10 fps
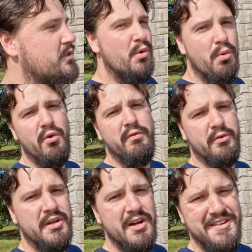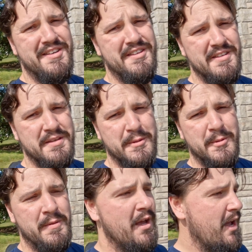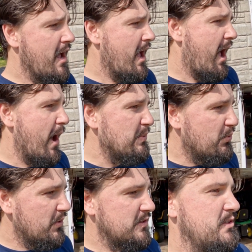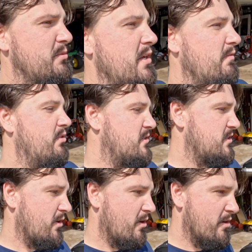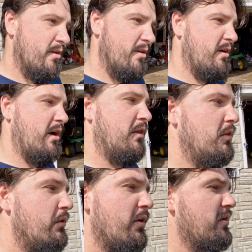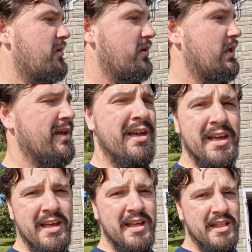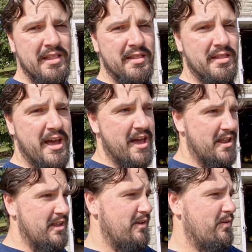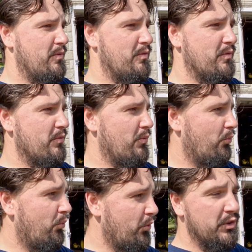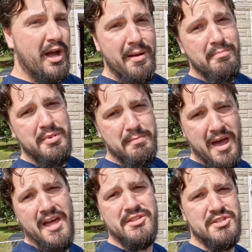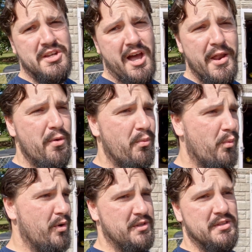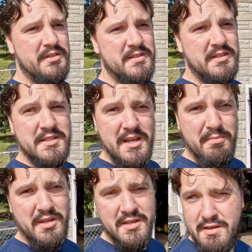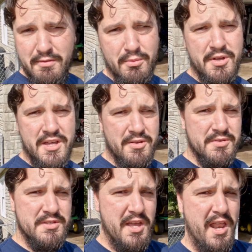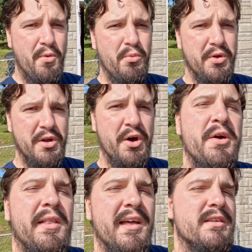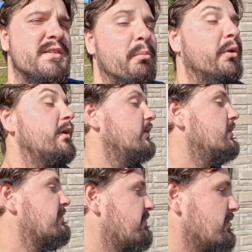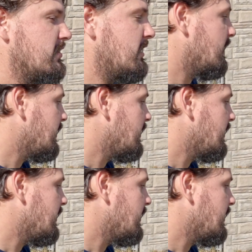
so overdone. I want to give this car a look that will not be matched. I don't want the same thing as everyone else, and I want a car that is completely different